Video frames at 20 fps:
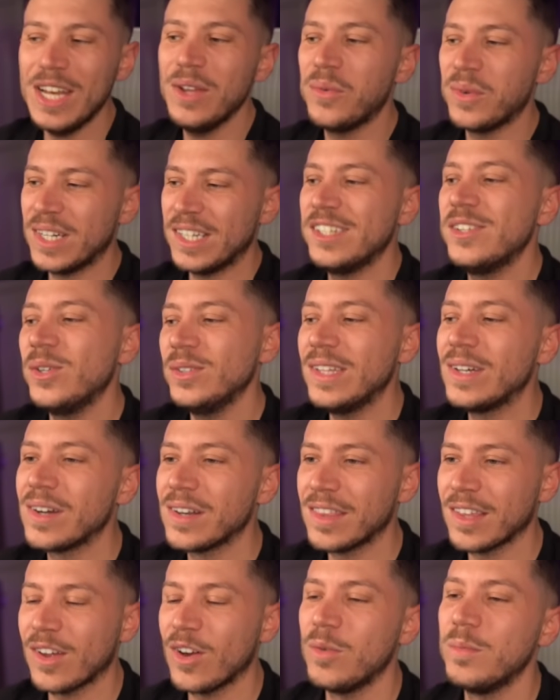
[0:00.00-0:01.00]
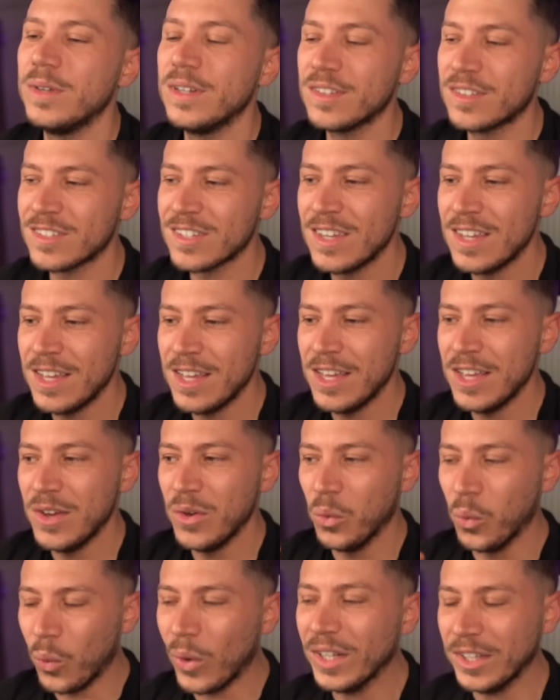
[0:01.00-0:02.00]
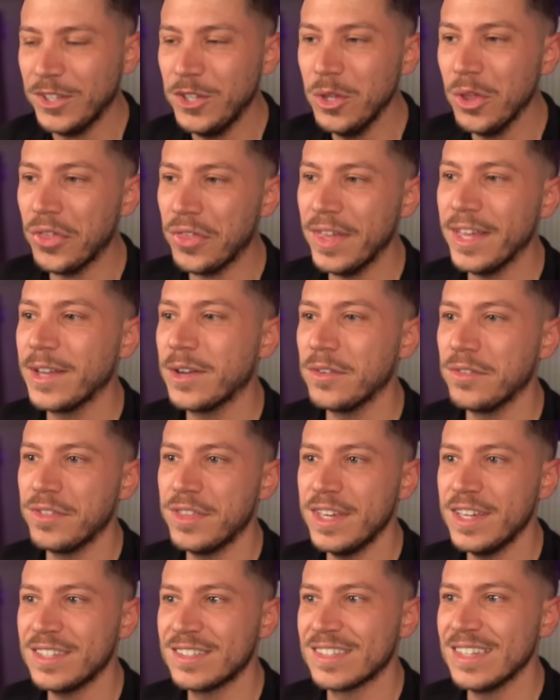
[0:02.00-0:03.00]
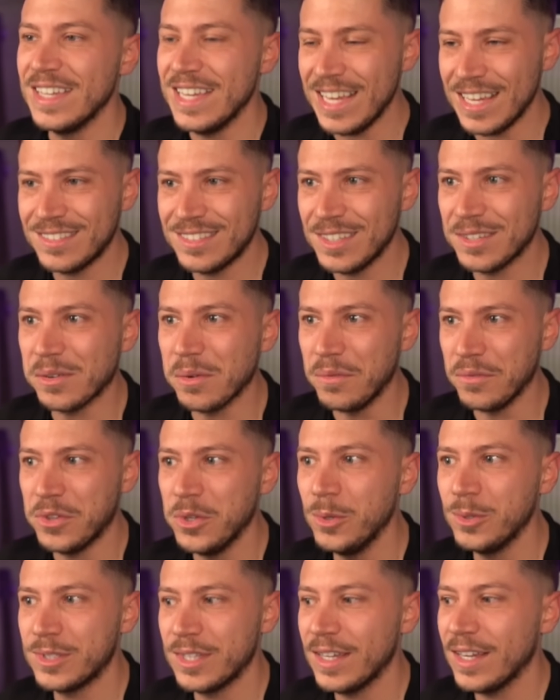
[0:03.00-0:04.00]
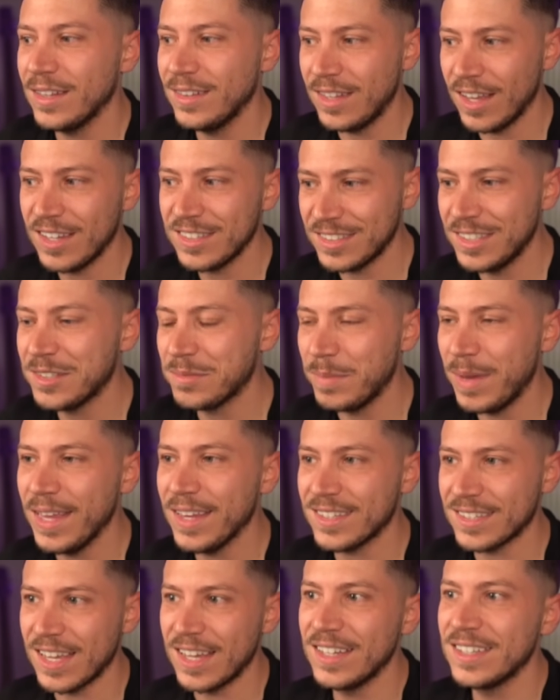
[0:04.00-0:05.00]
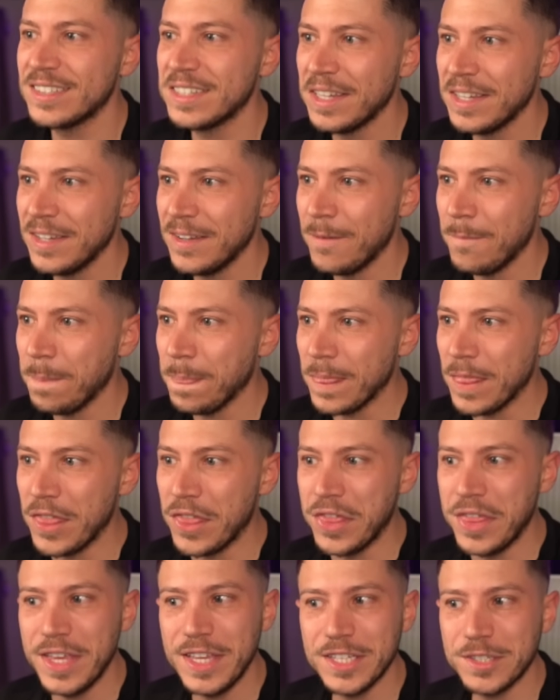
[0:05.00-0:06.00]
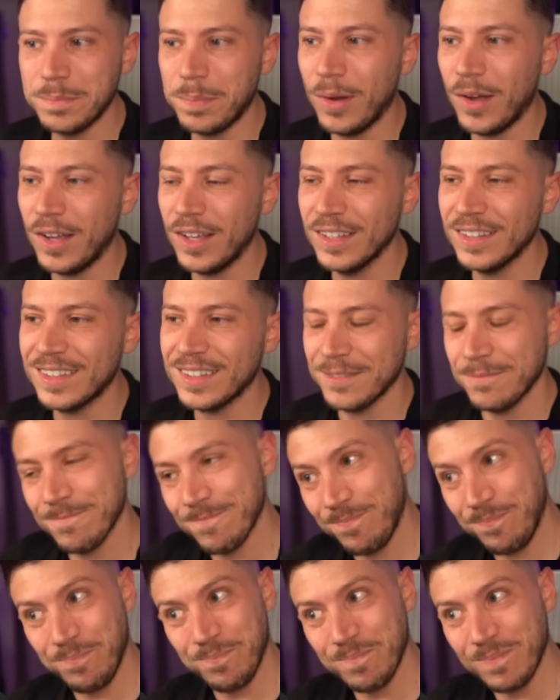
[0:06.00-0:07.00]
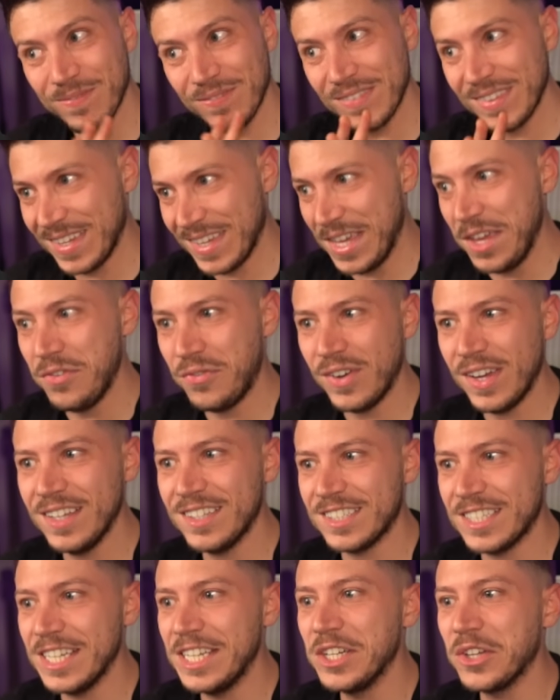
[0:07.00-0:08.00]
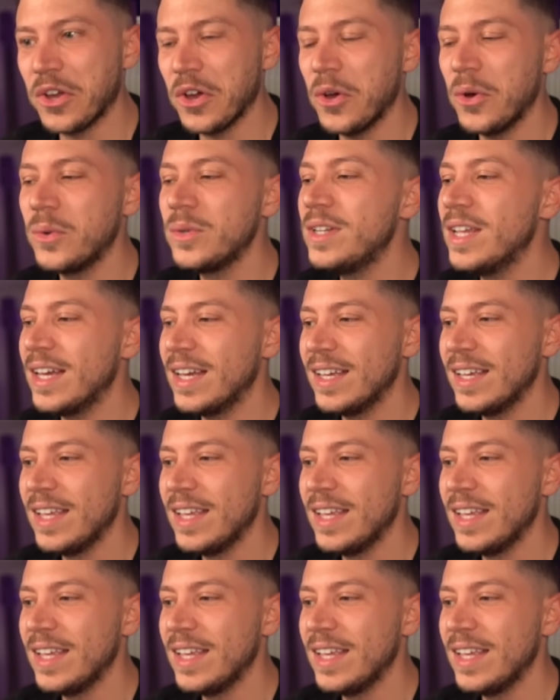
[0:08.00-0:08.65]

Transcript: want to know down in the comments what you think of this. Is this confusing? Does this make sense? This part, if I see in code,